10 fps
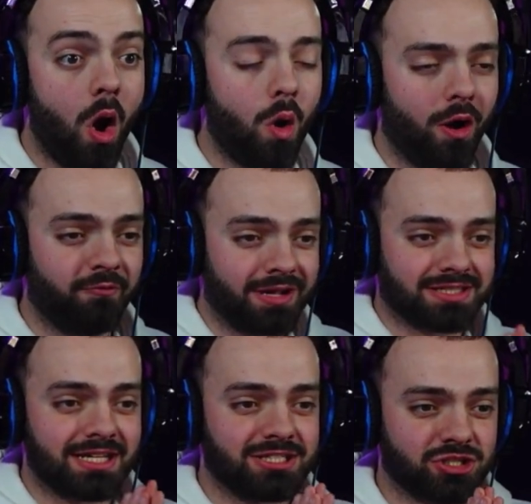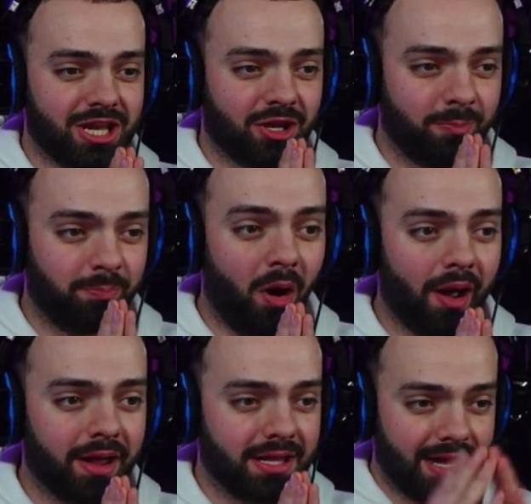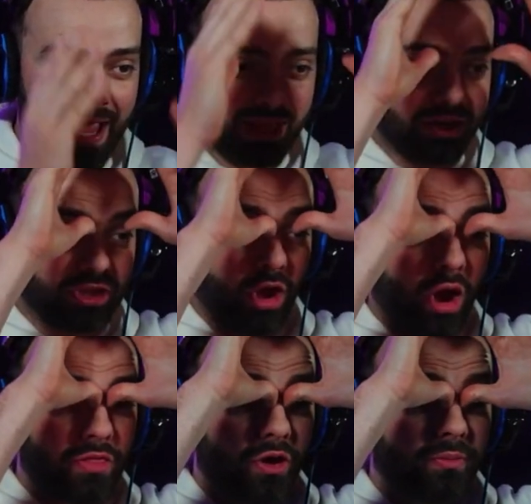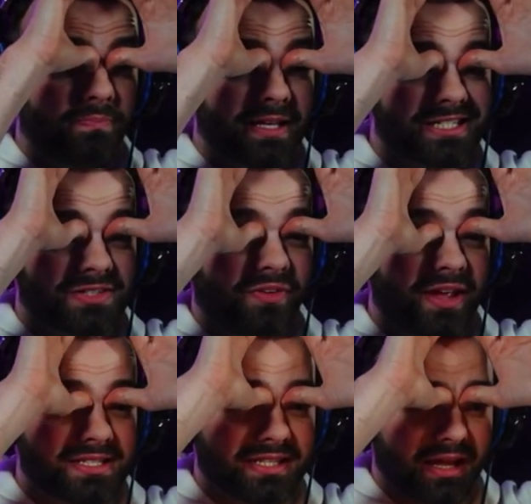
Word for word: I thought it says to say goodbye. It ain't gonna die though. Let's just face it.